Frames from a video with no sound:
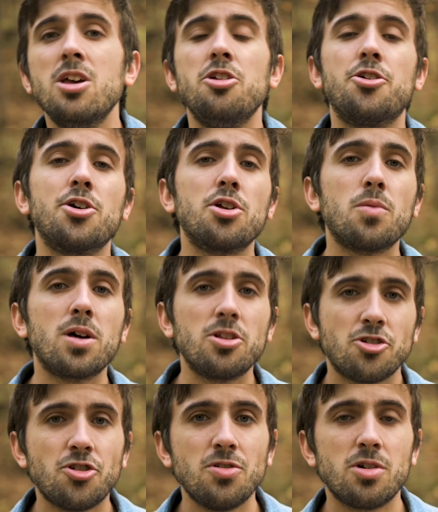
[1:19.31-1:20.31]
You're going to want to
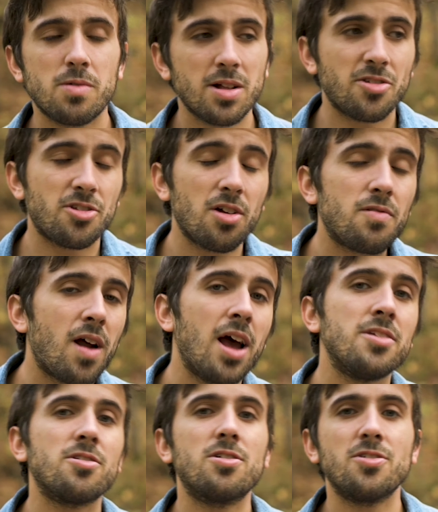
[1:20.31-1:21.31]
shoot around
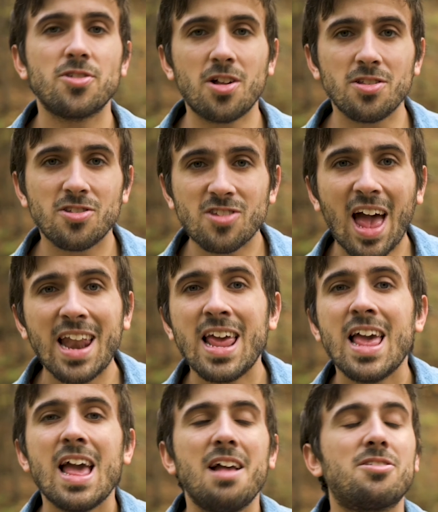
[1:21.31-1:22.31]
sunrise or sunset.
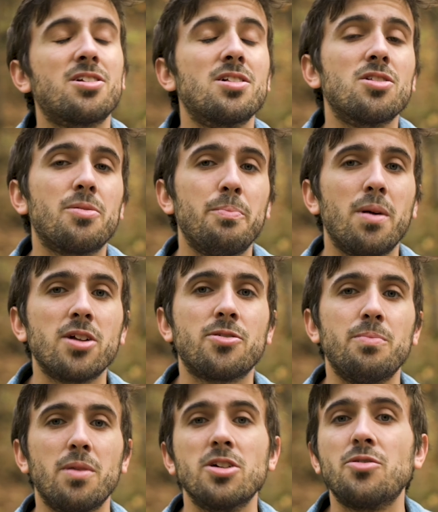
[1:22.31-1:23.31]
It's going to look much,
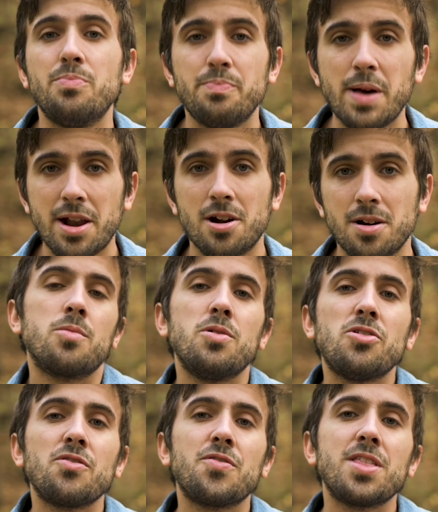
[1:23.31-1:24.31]
much better. The
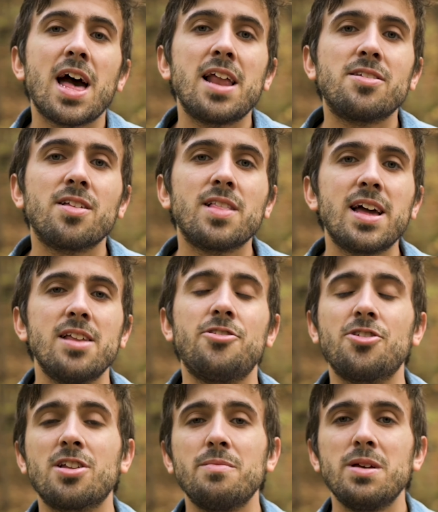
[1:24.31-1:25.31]
reason for that is the light is
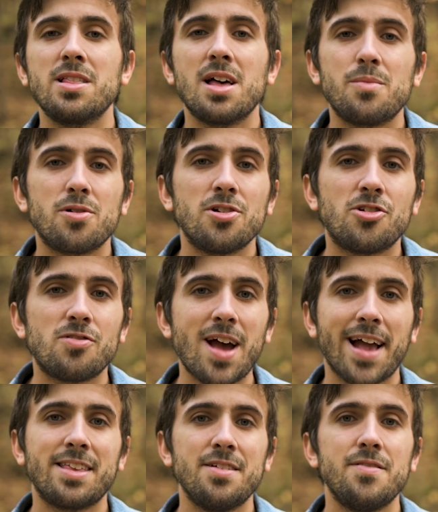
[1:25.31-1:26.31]
just going to be a lot more
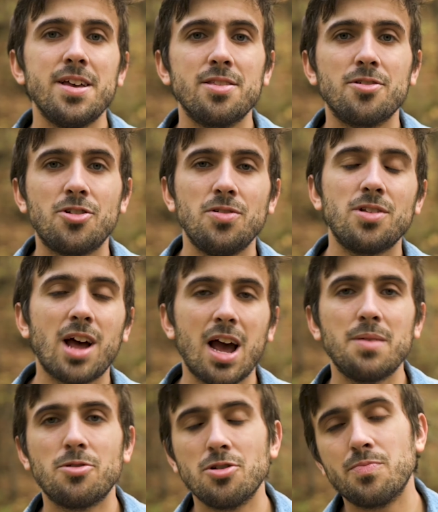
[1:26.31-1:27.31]
attractive in those two
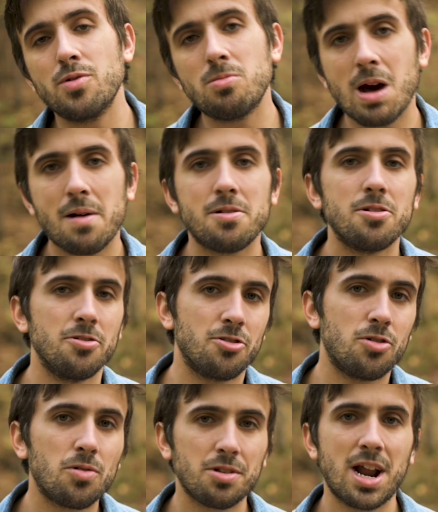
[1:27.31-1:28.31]
times. There's blue hour, there's
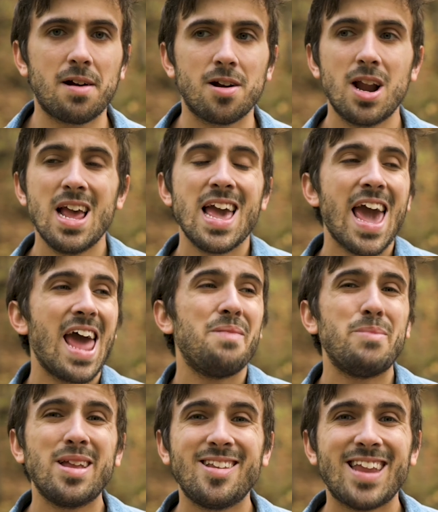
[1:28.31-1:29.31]
golden hour, and
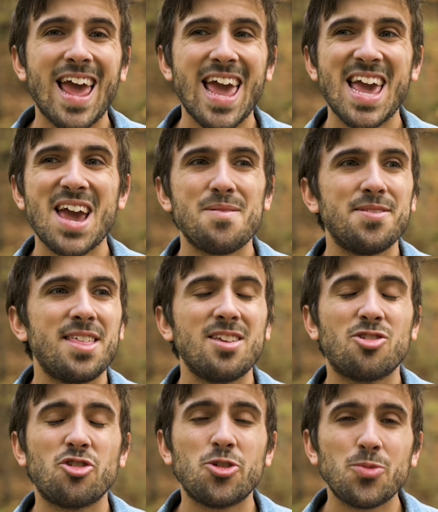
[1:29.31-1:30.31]
midday, everything's
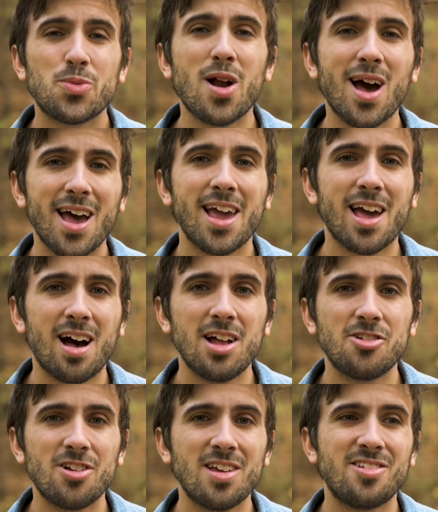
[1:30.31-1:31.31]
super high
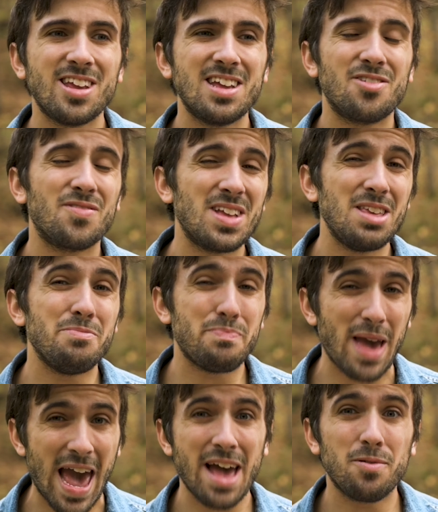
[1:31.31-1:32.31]
contrasty in a really
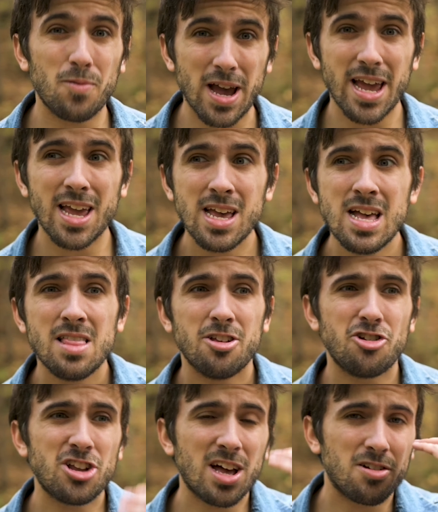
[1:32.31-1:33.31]
bad way. The
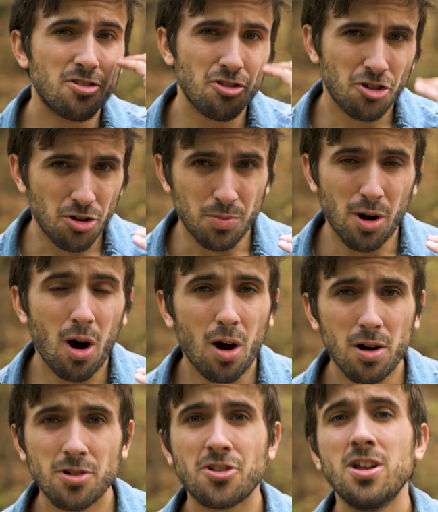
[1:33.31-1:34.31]
shadows are super
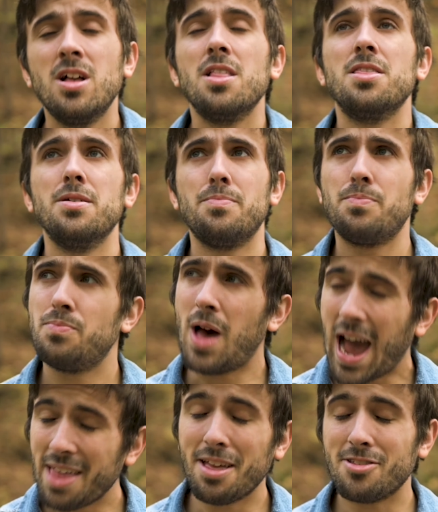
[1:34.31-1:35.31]
harsh. The
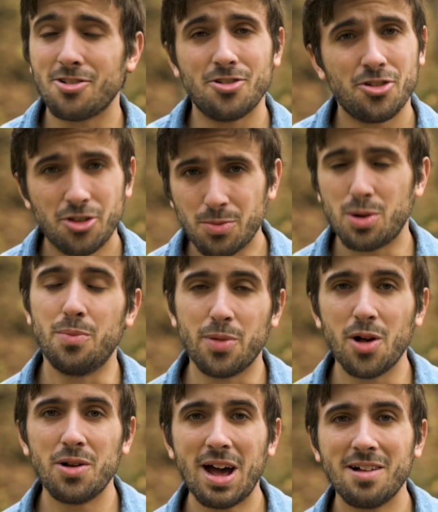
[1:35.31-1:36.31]
highlights are super
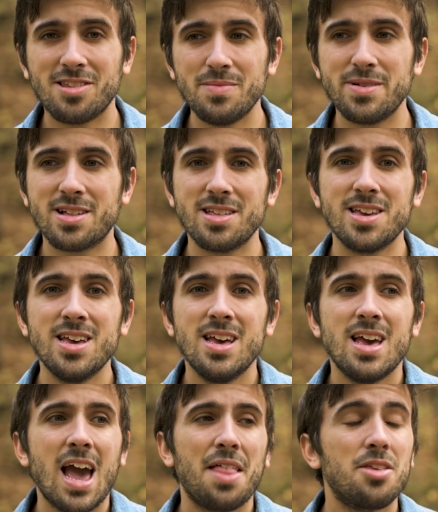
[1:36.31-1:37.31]
blown out typically,
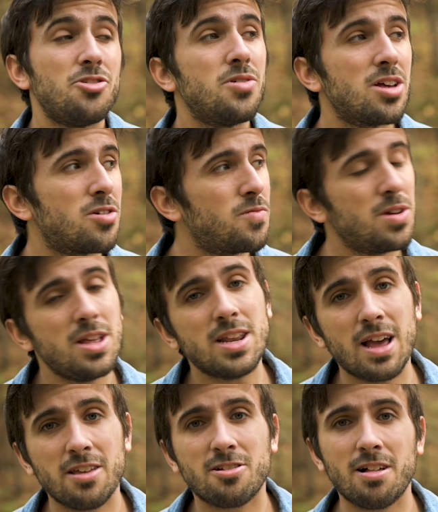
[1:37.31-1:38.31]
unless you get a really
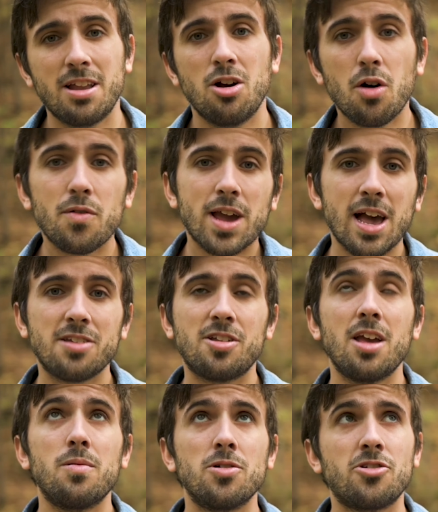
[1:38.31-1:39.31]
nice cloudy overcast
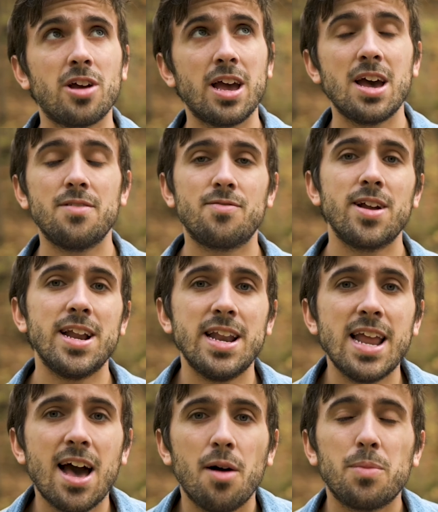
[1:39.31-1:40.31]
day, which I have right
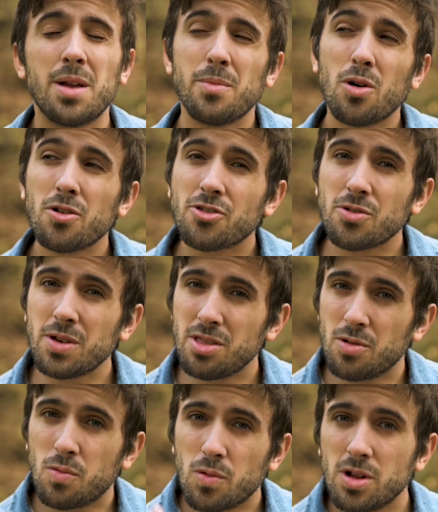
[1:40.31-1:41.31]
now, but I'm also in
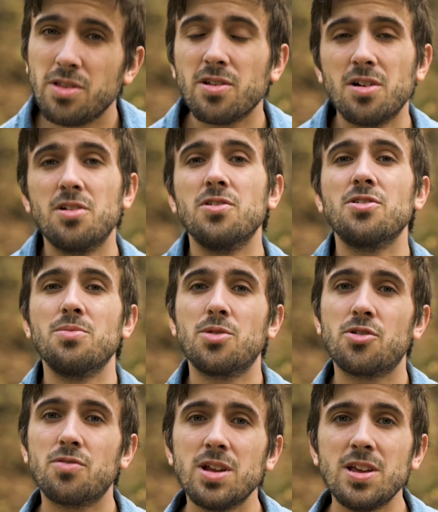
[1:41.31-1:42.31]
the woods under some
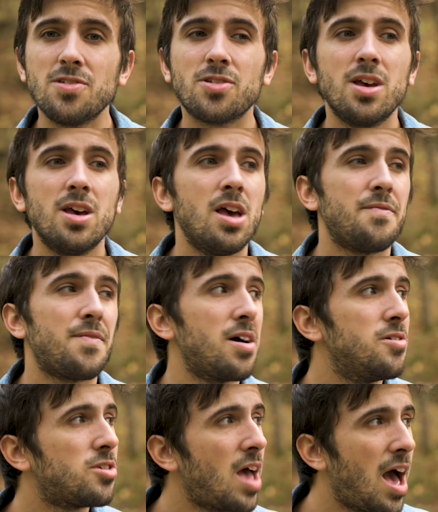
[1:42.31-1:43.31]
trees. If I
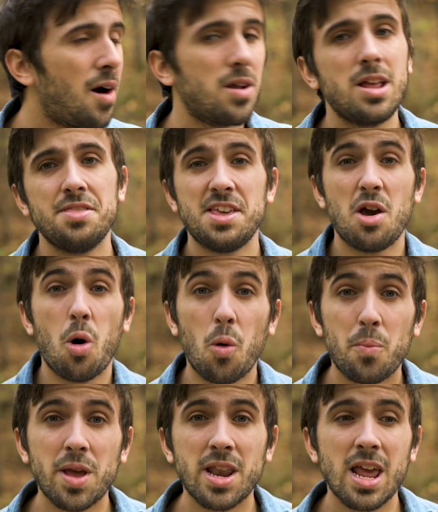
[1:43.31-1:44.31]
was out in the
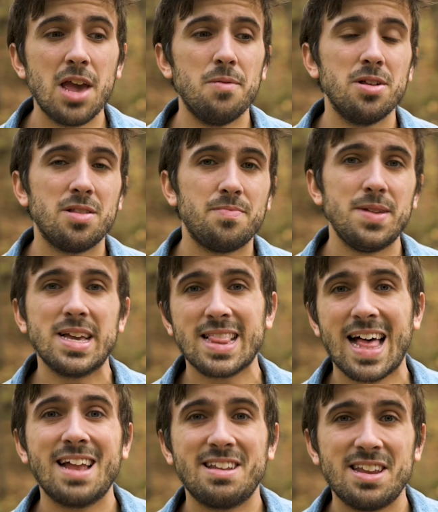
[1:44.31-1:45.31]
open, it would be a
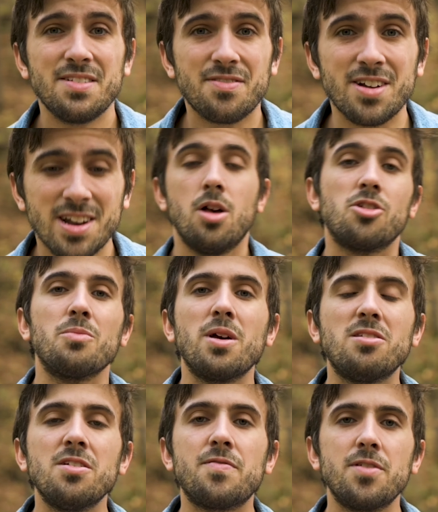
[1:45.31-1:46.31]
lot different. So my
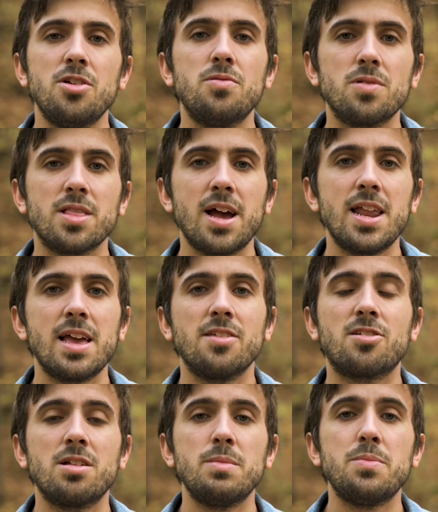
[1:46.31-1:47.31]
tip for you with lighting is
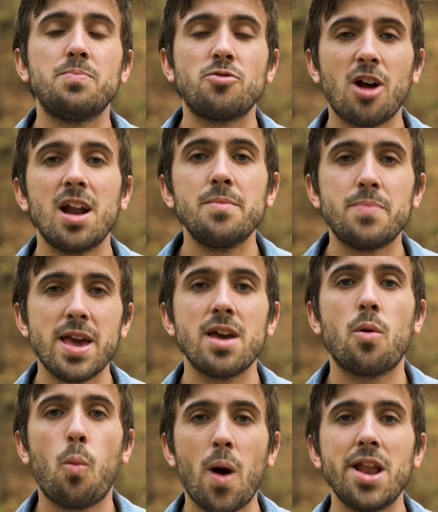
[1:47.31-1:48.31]
gonna be try to pick
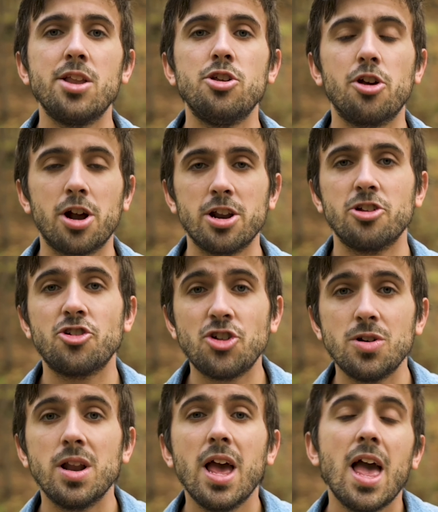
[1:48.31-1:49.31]
when you're gonna
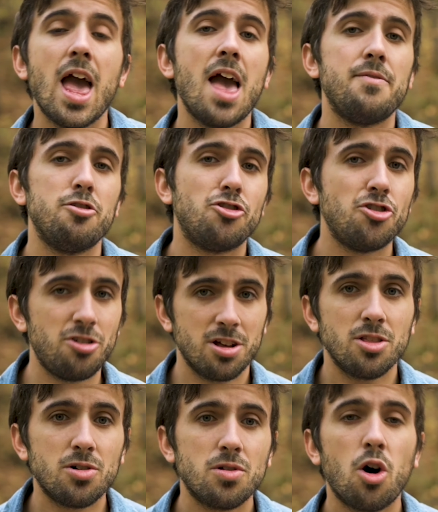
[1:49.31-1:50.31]
shoot. And if you're shooting
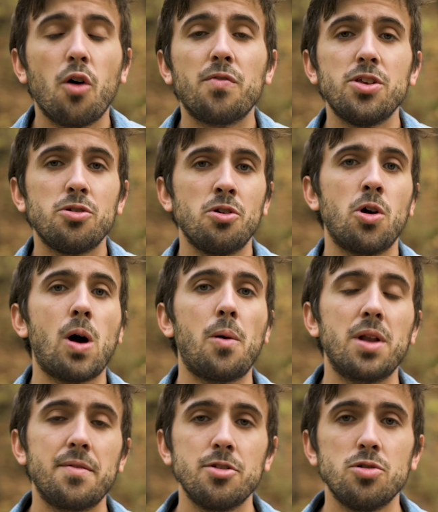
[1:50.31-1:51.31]
alone, hopefully you can go out
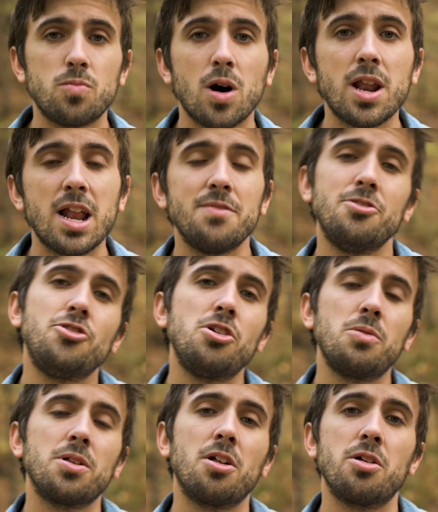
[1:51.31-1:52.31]
whenever you want. And if you're shooting
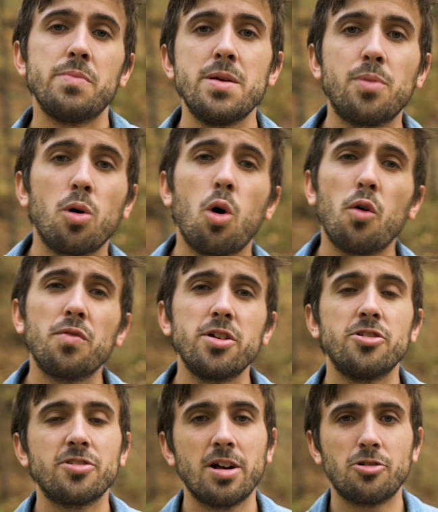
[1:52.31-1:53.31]
with other people, hopefully your
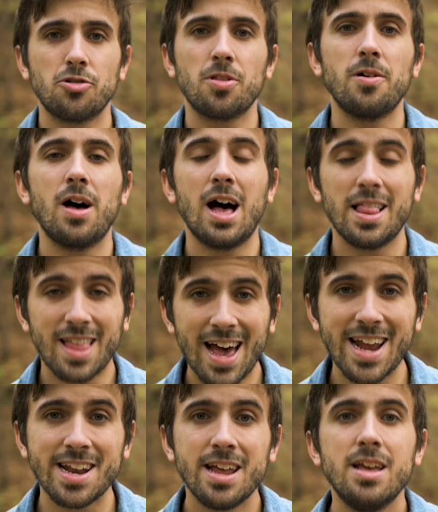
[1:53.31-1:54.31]
schedules
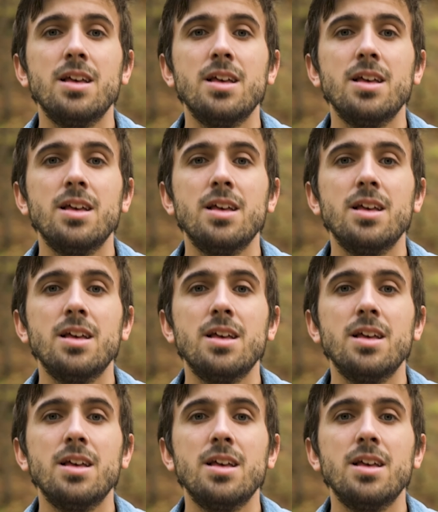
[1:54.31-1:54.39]
align.